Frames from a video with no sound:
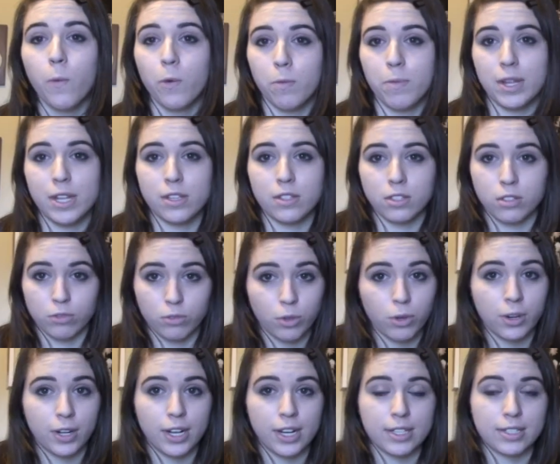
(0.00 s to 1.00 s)
would be in
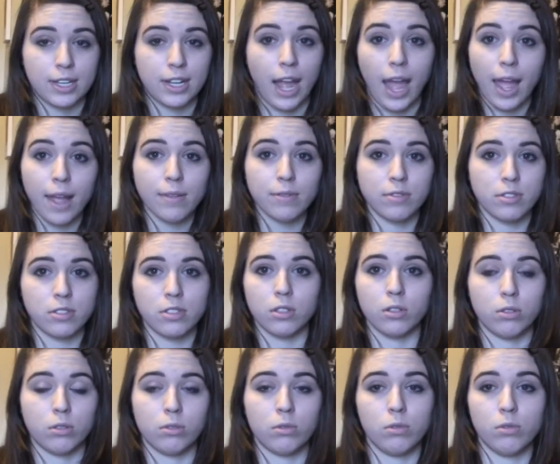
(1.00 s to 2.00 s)
sororities. Like, I
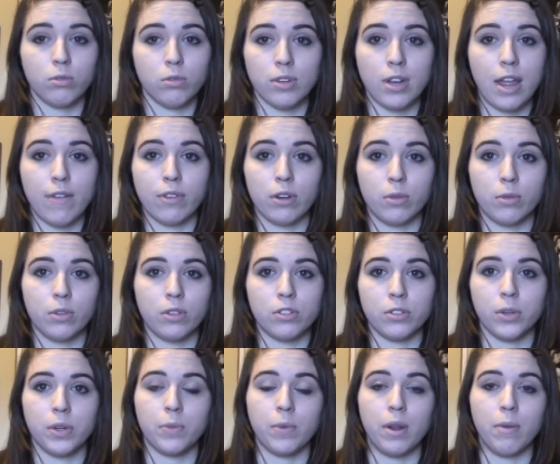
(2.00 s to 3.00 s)
still never would
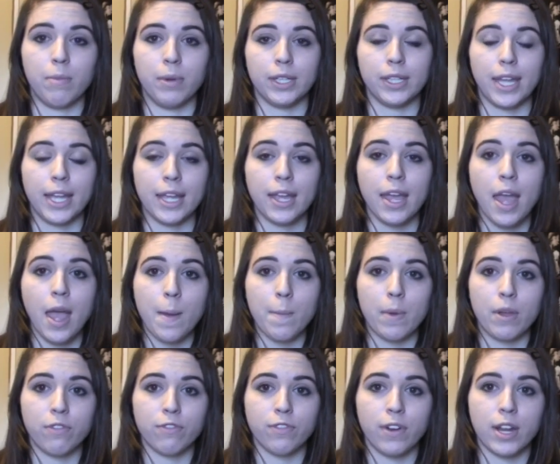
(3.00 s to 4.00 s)
join one, but like
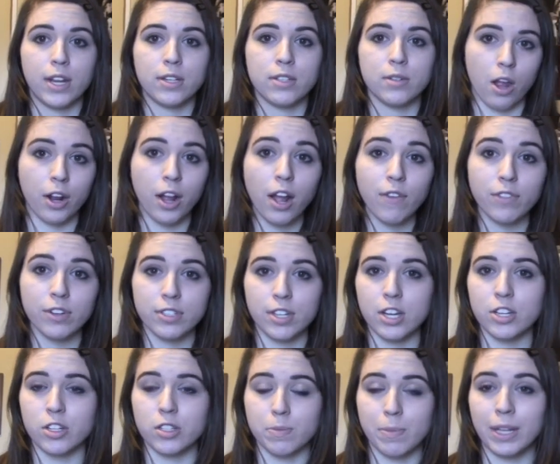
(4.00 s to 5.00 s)
my friends, our
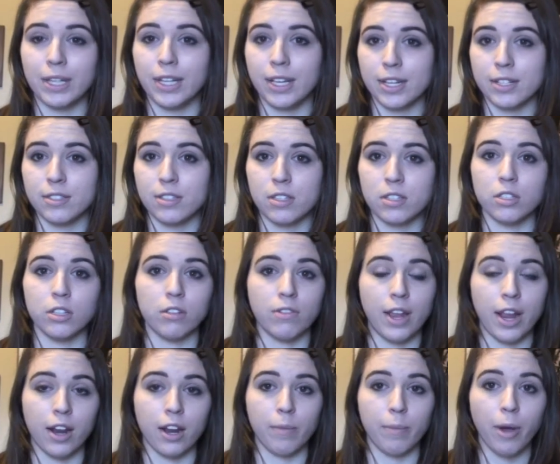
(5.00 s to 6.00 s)
conversations mainly consisted of
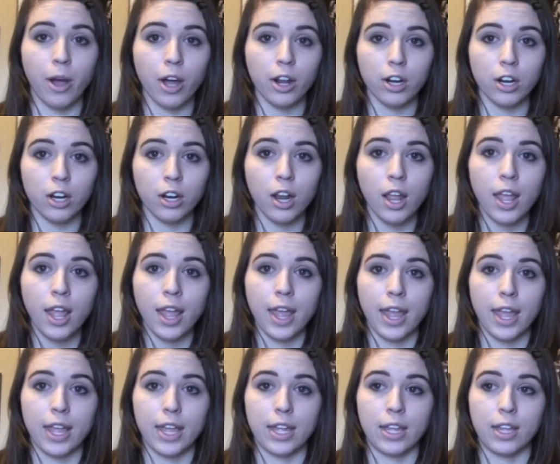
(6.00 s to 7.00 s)
Harry Potter,
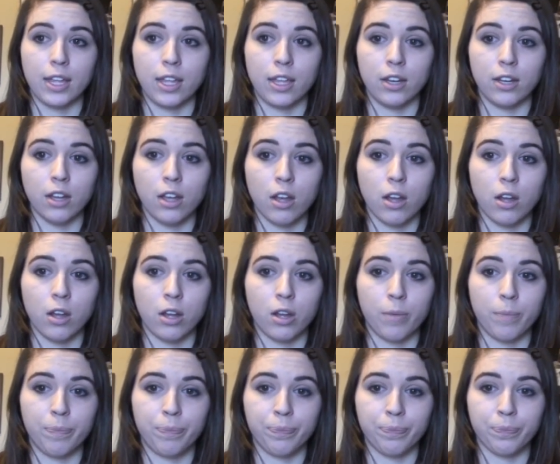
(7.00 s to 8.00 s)
and
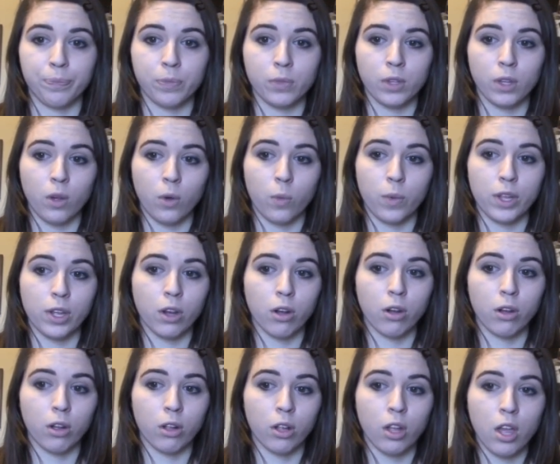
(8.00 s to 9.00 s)
we
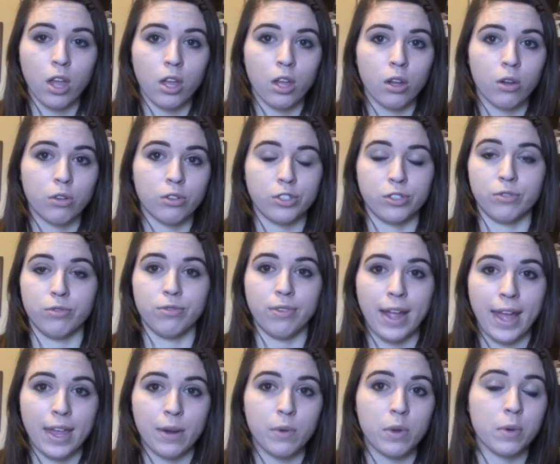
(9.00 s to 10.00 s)
all just
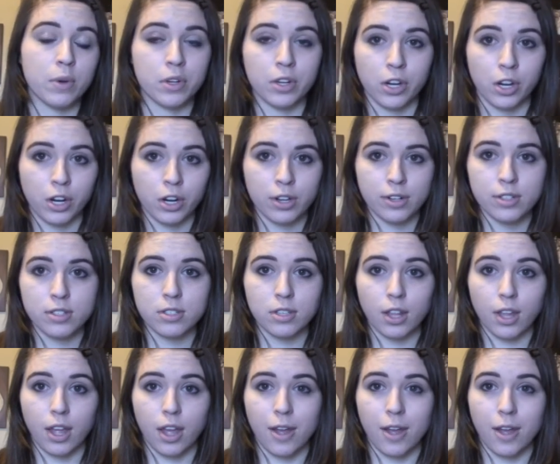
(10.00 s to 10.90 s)
read. We were nerds,